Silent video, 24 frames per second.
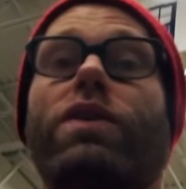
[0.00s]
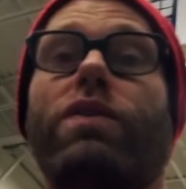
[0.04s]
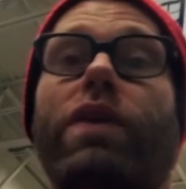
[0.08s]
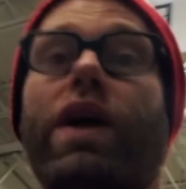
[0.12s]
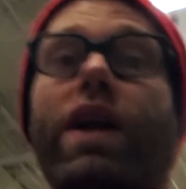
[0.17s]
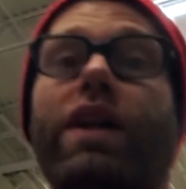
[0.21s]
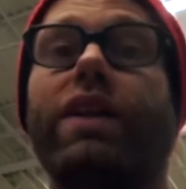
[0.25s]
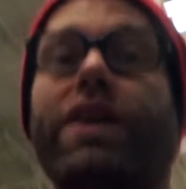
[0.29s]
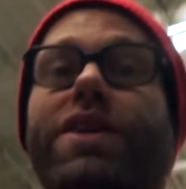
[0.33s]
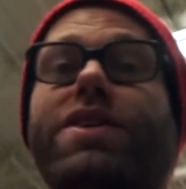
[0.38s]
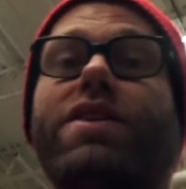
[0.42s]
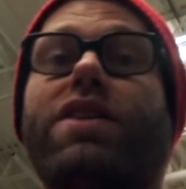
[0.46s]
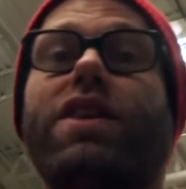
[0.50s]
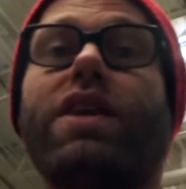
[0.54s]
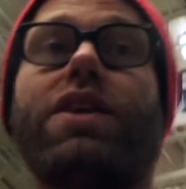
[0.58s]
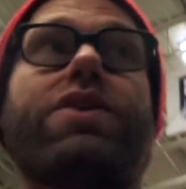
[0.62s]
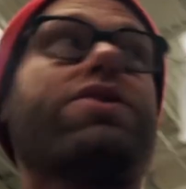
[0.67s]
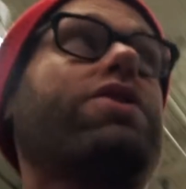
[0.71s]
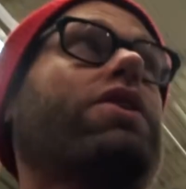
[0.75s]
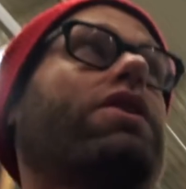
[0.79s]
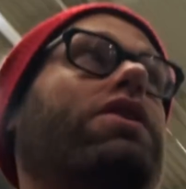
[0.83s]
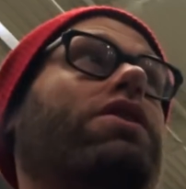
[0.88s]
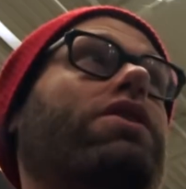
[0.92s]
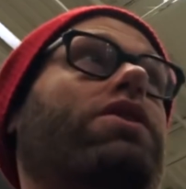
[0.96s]
to write a list of things
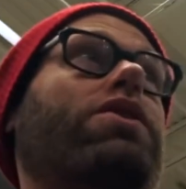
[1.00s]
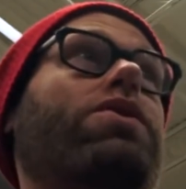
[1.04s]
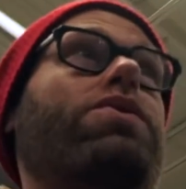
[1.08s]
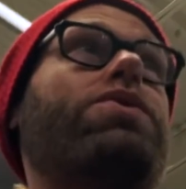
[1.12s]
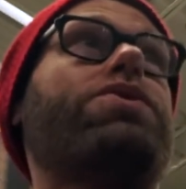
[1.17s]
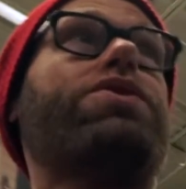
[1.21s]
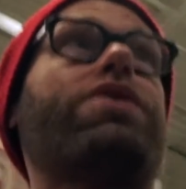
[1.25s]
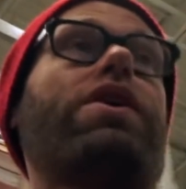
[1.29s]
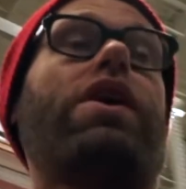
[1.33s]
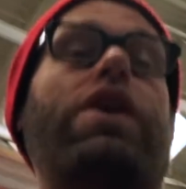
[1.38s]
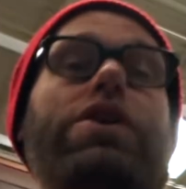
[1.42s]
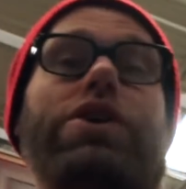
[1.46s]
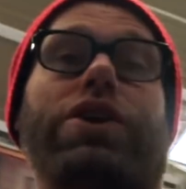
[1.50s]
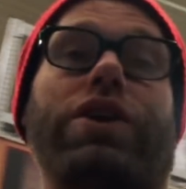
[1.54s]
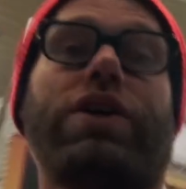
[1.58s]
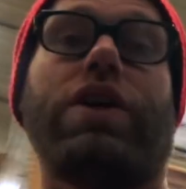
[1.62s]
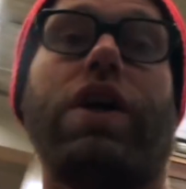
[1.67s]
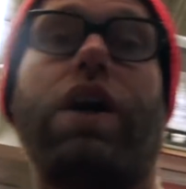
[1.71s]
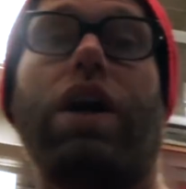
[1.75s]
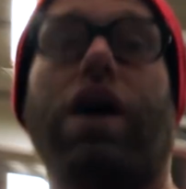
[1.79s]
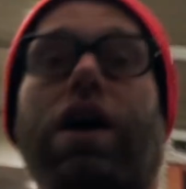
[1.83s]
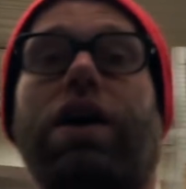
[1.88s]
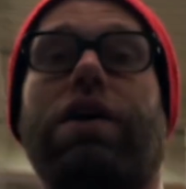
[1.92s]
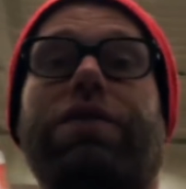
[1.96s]
you can use on your
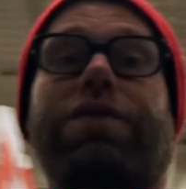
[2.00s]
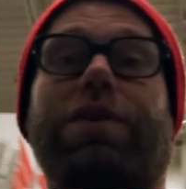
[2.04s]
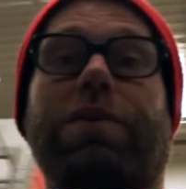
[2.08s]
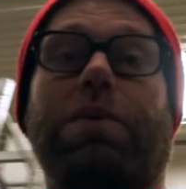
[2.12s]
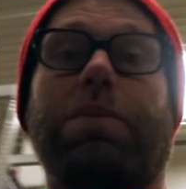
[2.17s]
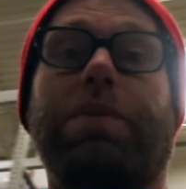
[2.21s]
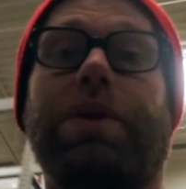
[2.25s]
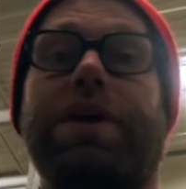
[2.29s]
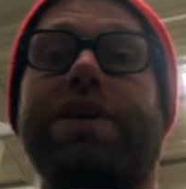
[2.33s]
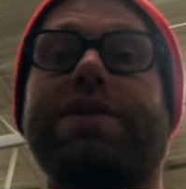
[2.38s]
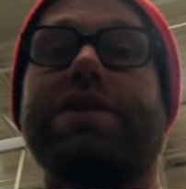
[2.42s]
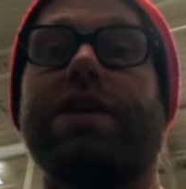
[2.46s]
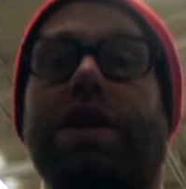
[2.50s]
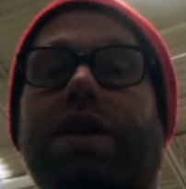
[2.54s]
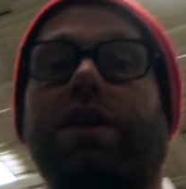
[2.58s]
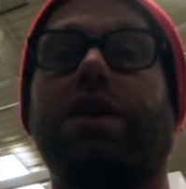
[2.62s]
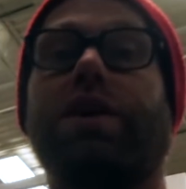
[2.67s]
car from a place like